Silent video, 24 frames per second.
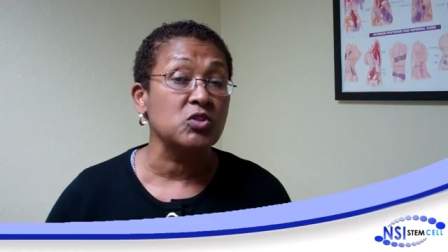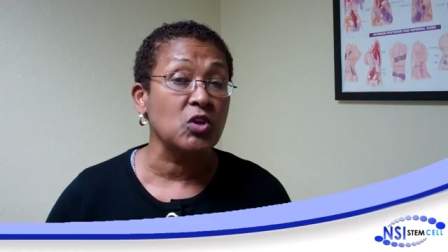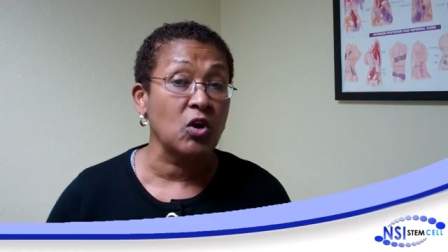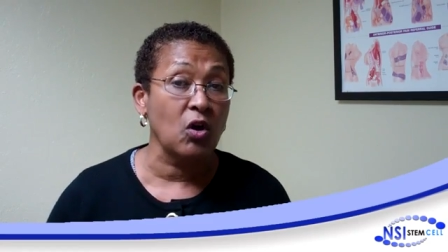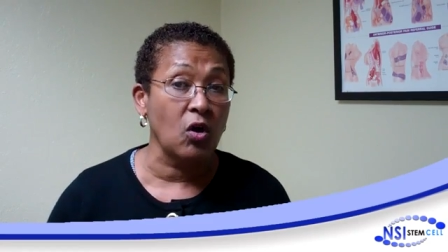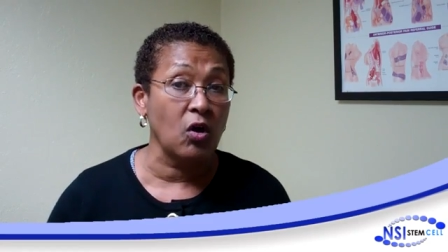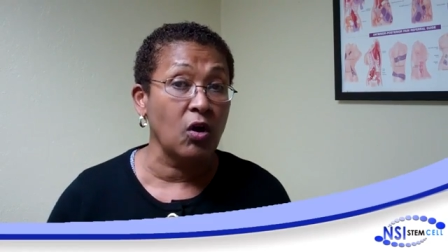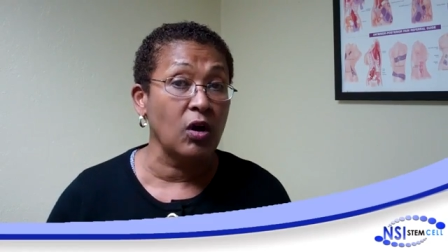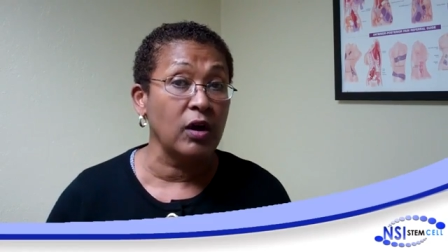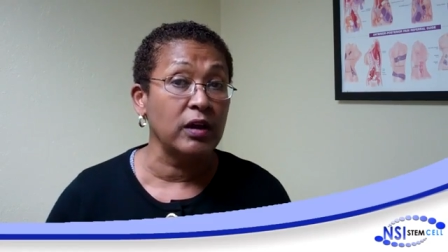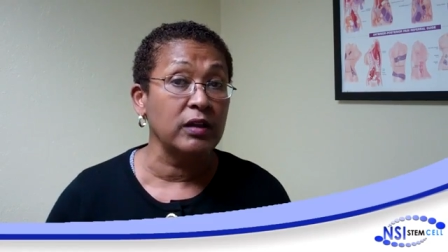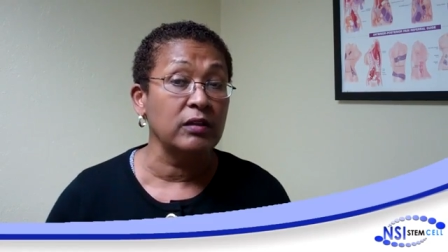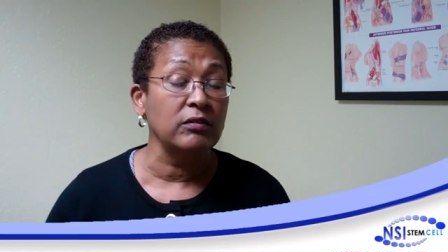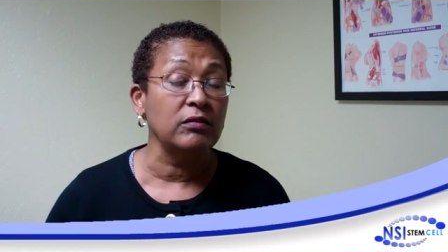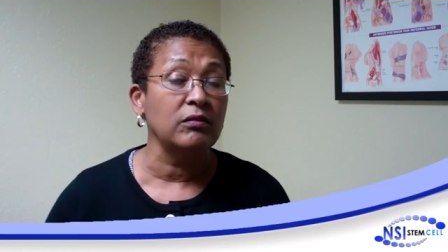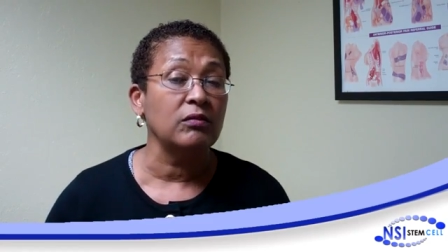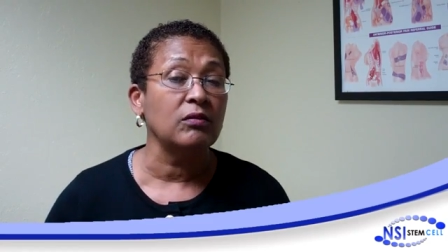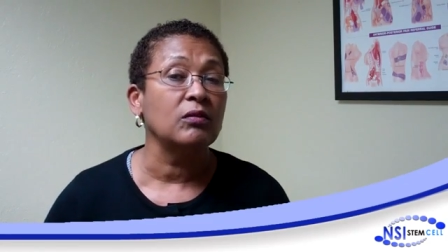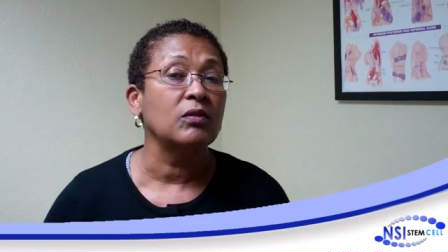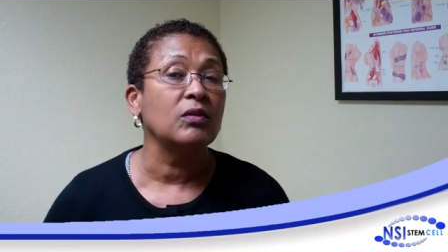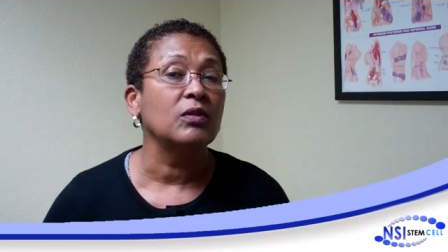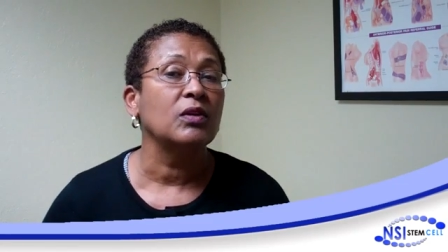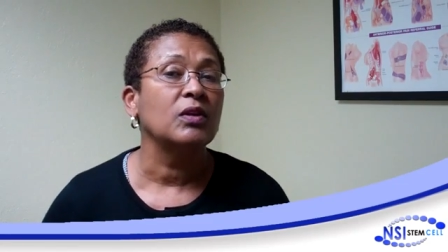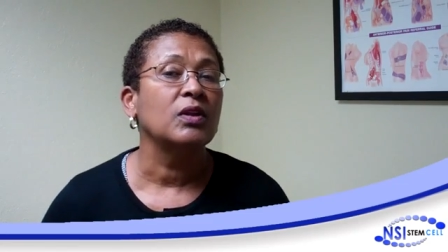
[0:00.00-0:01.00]
gone.
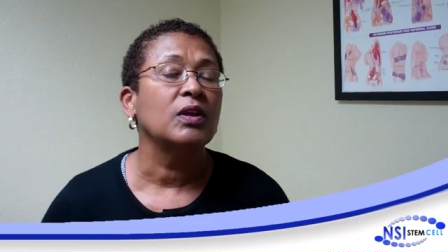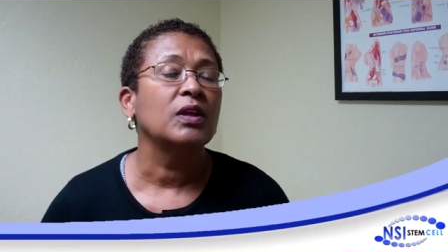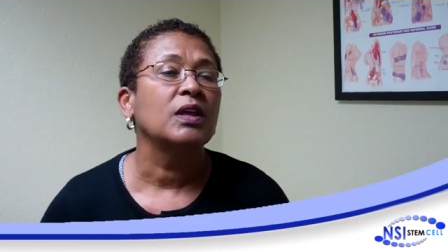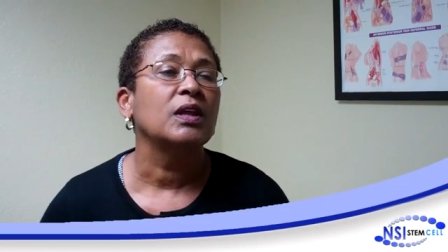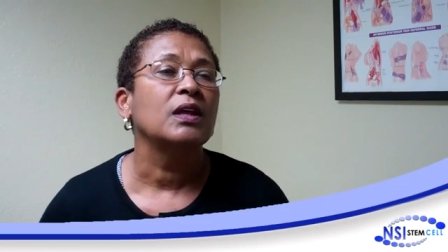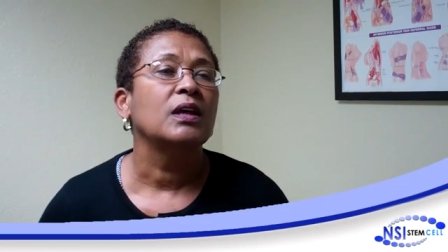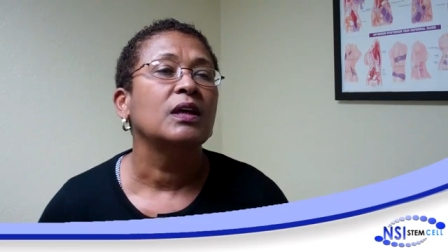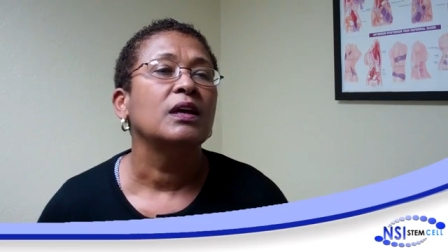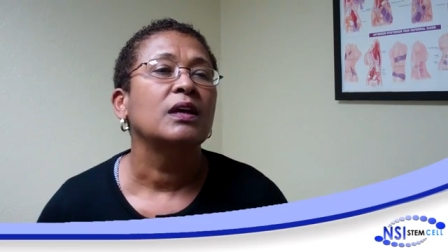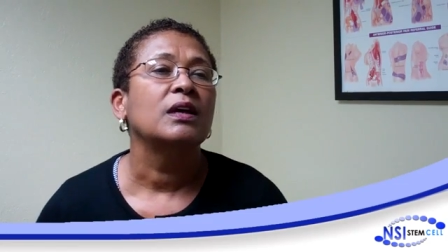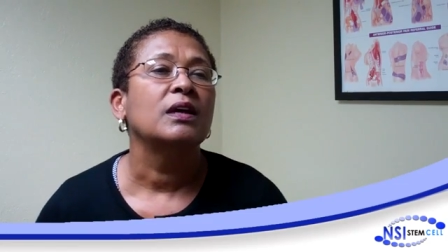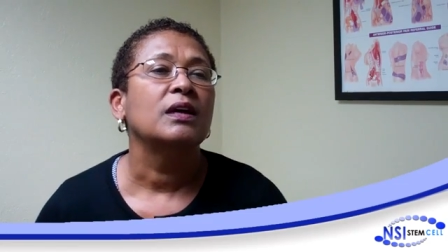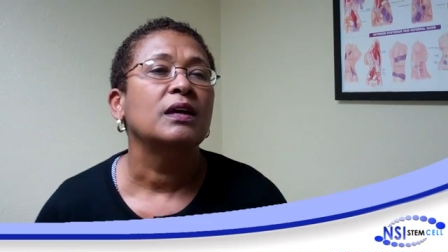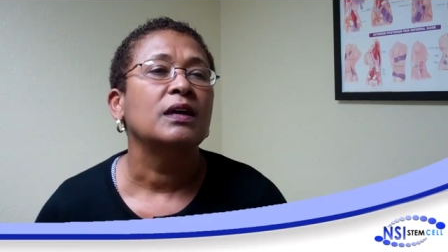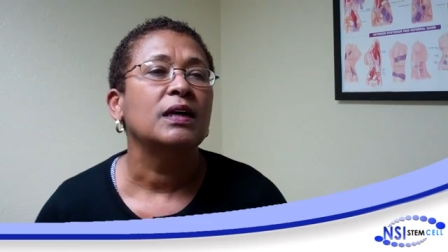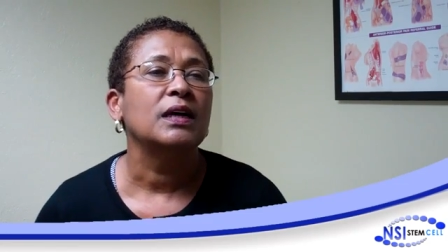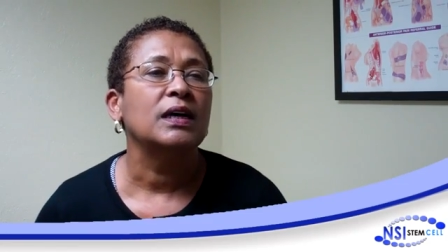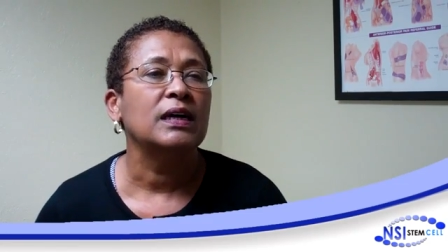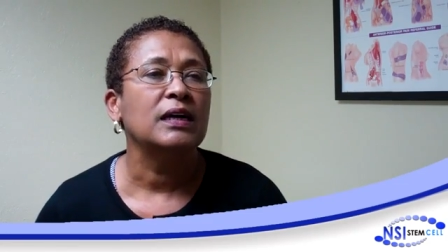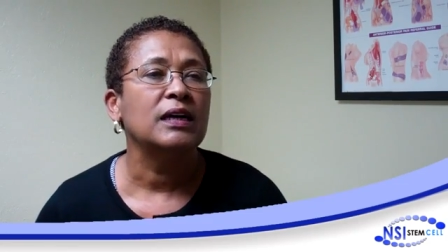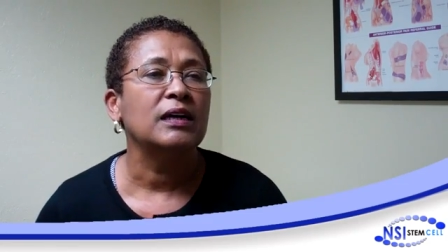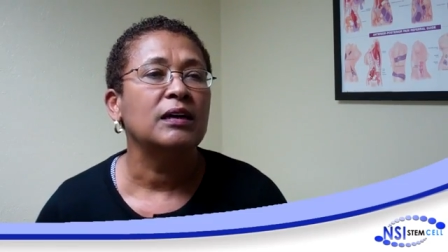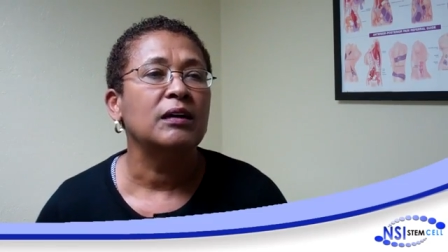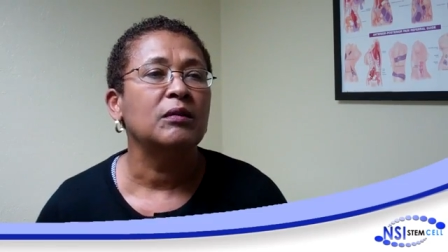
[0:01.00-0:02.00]

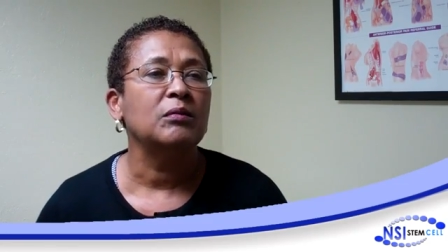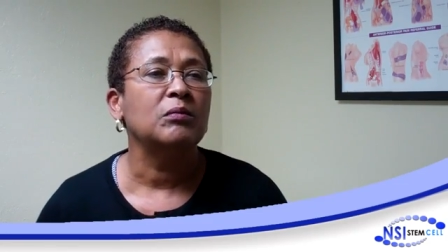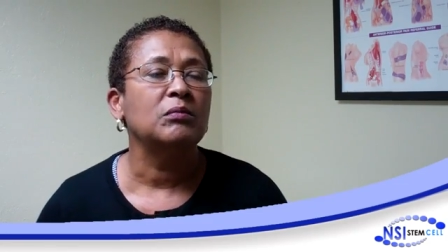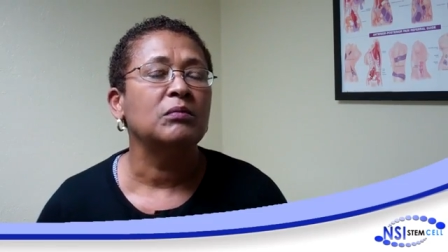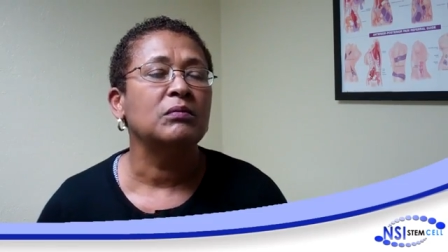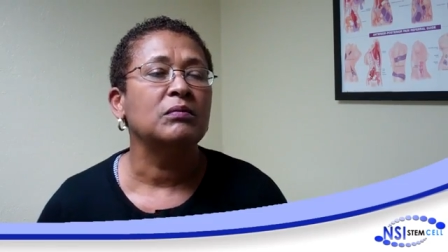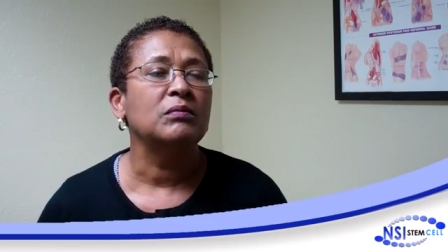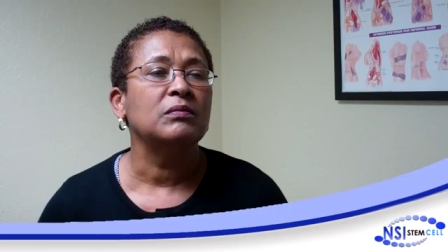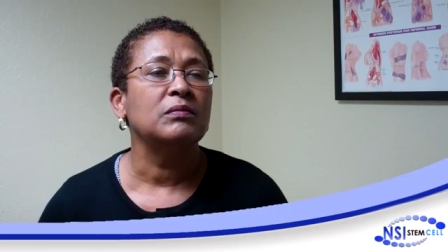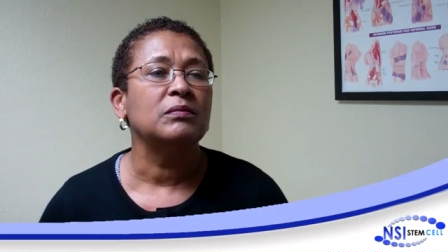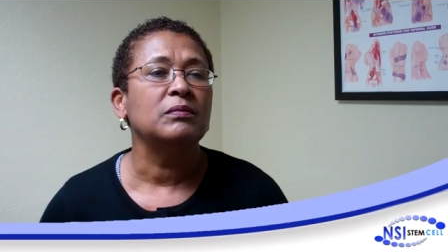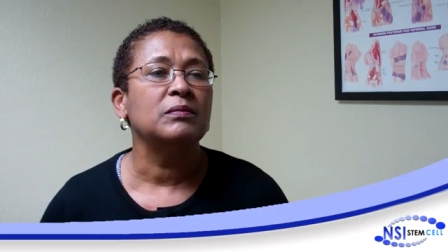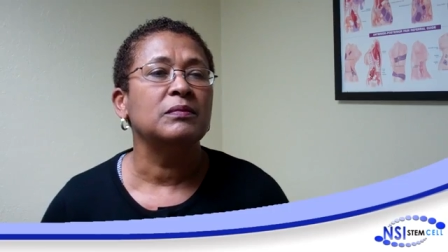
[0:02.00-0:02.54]
Um,